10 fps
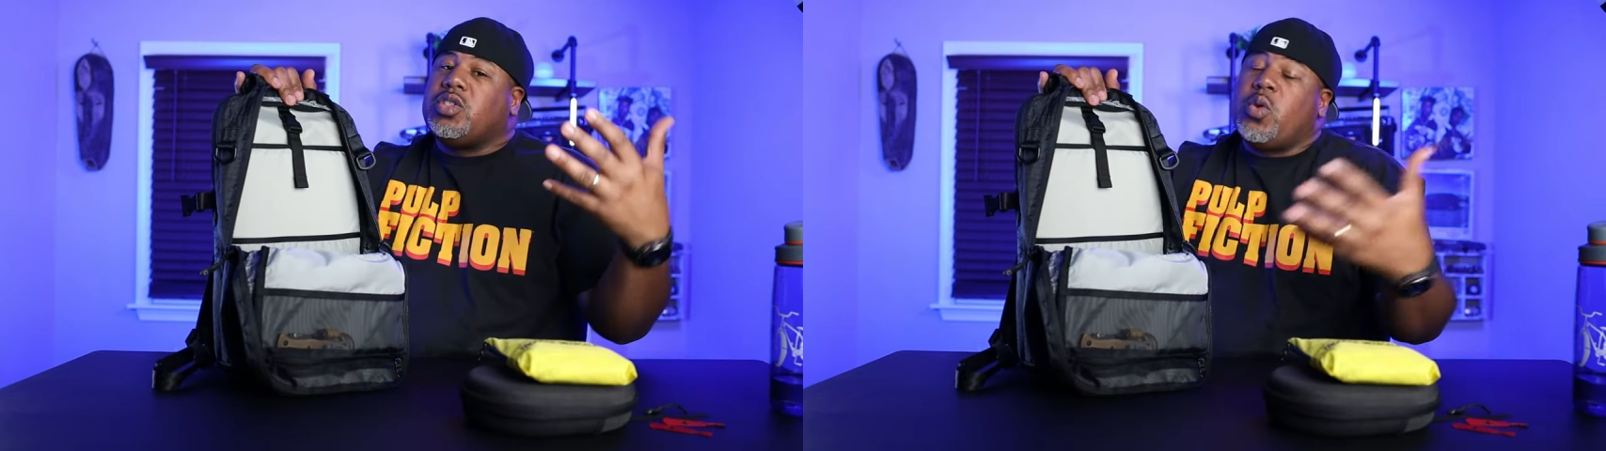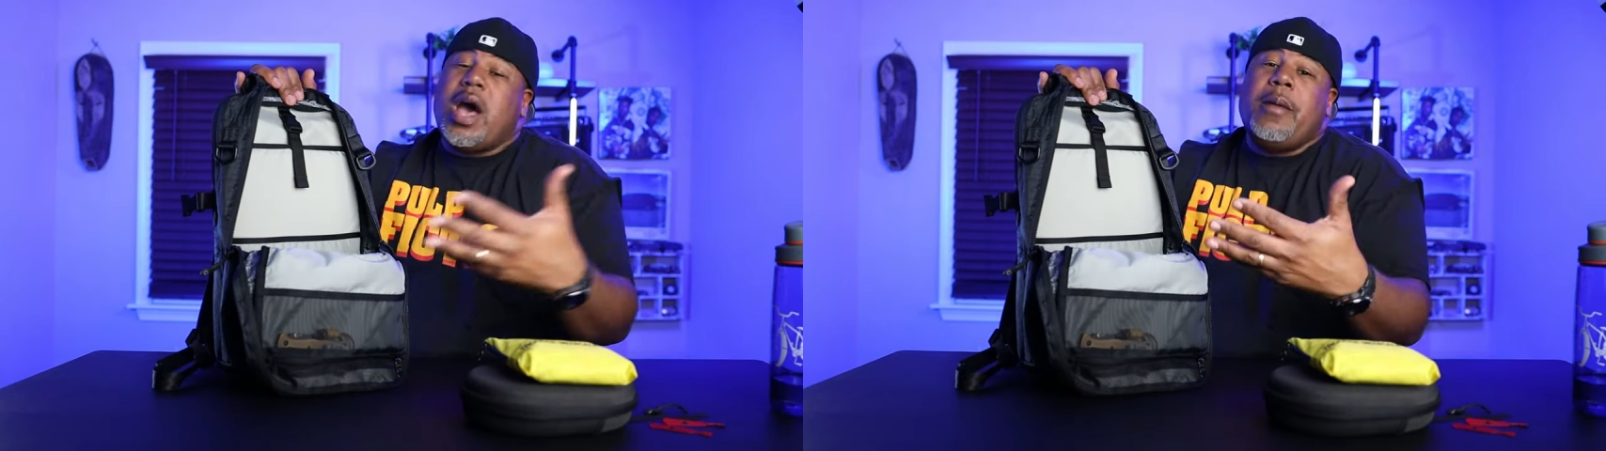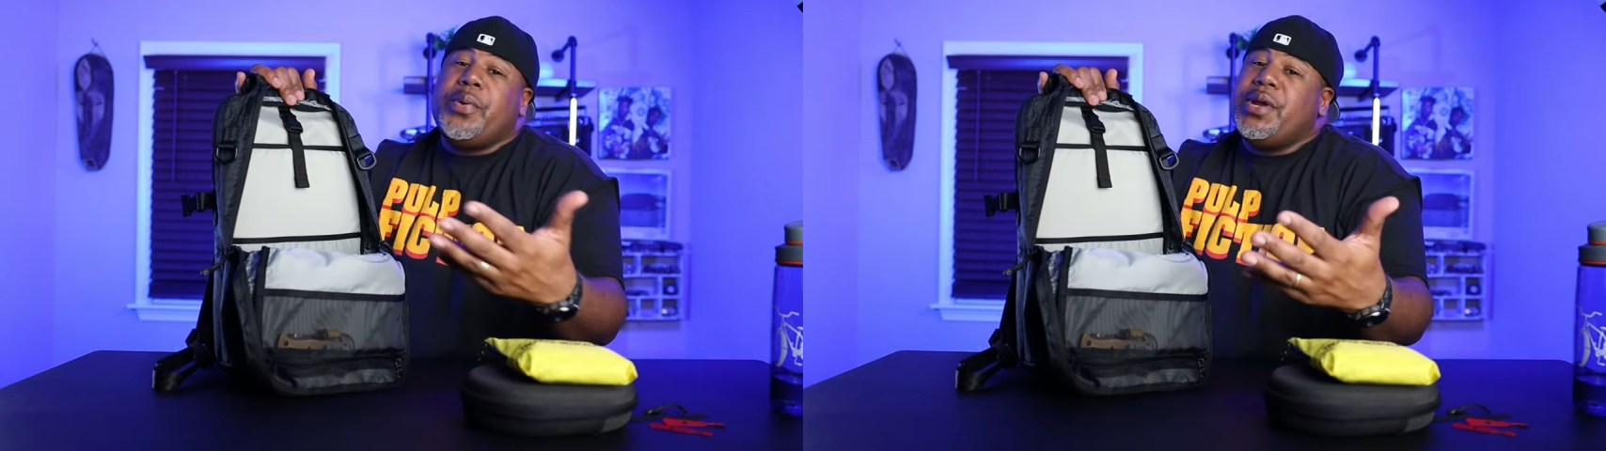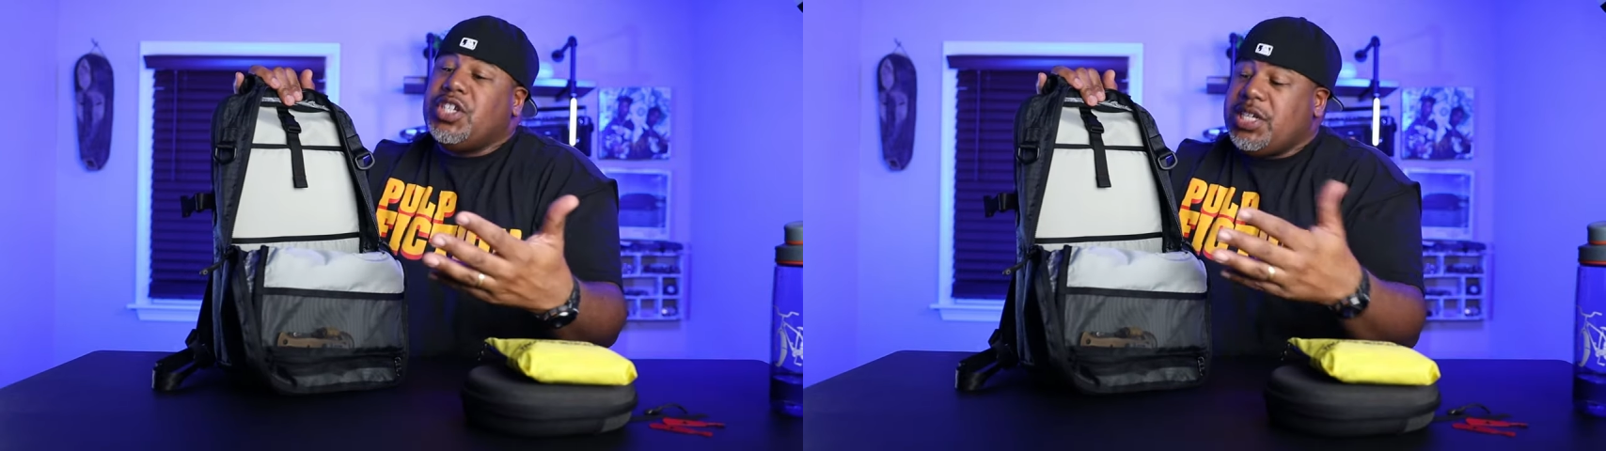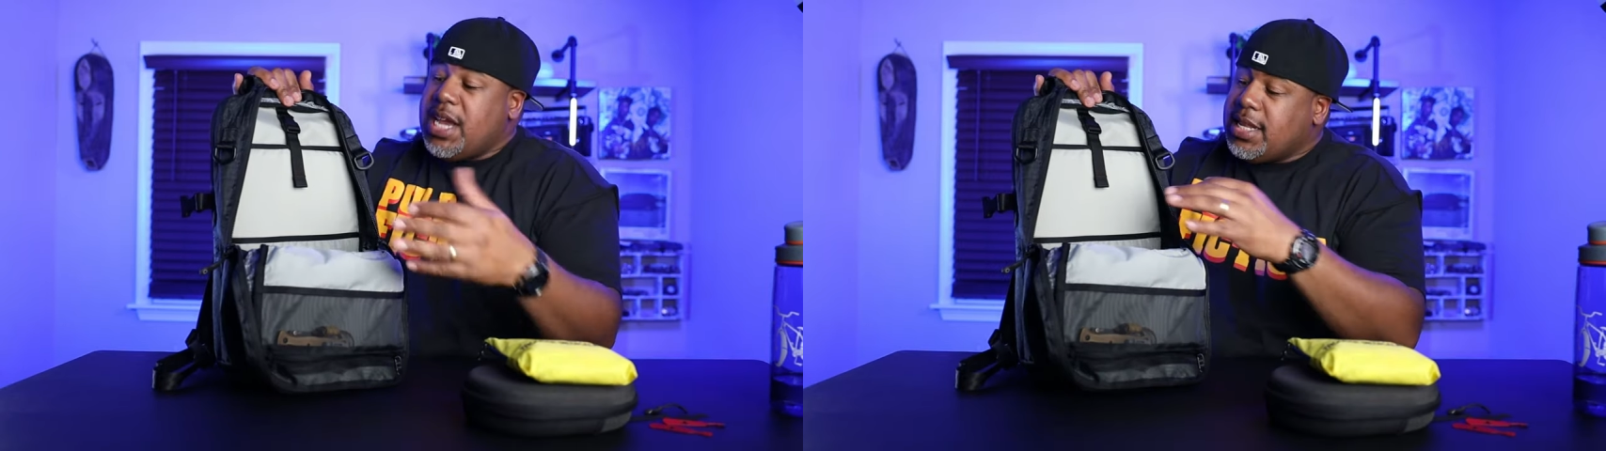So I
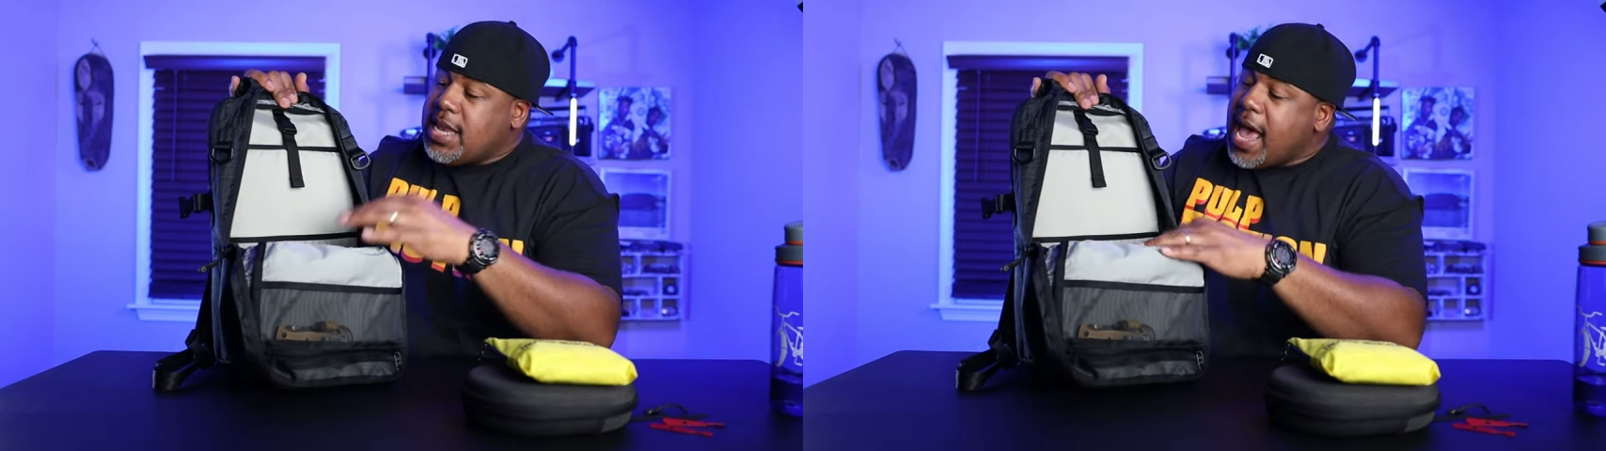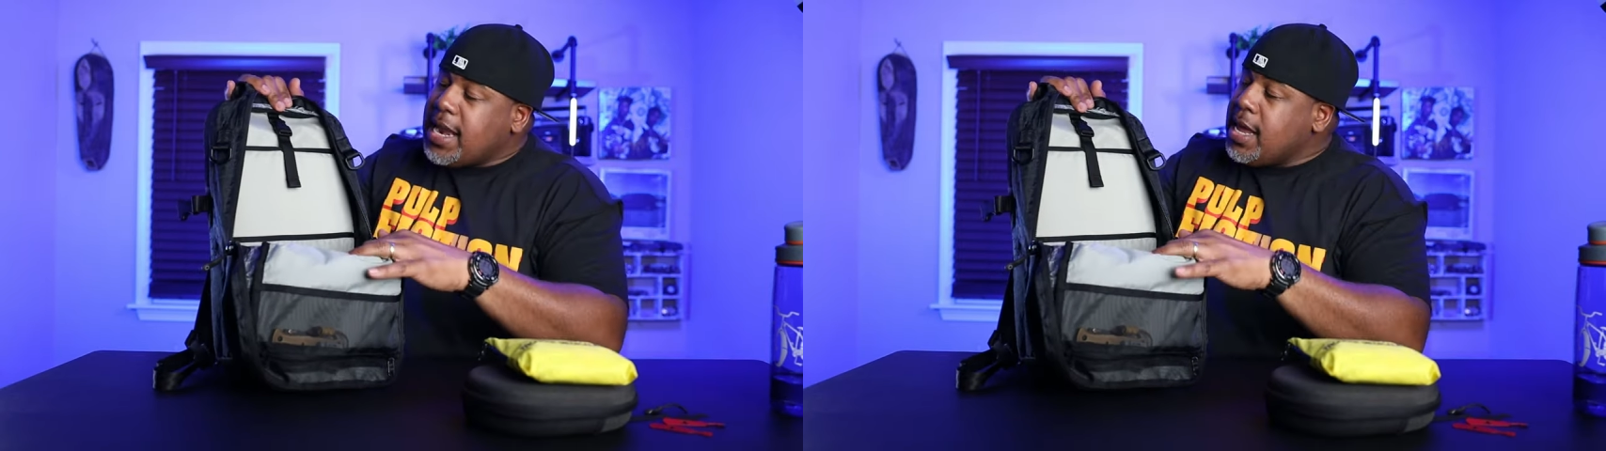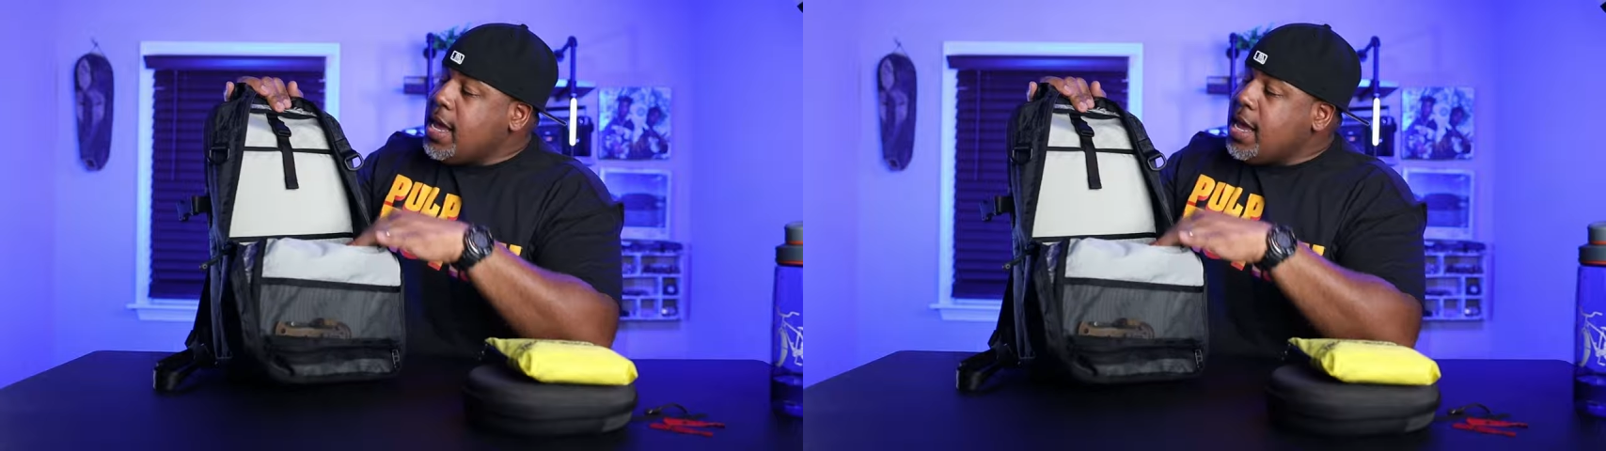appreciate that.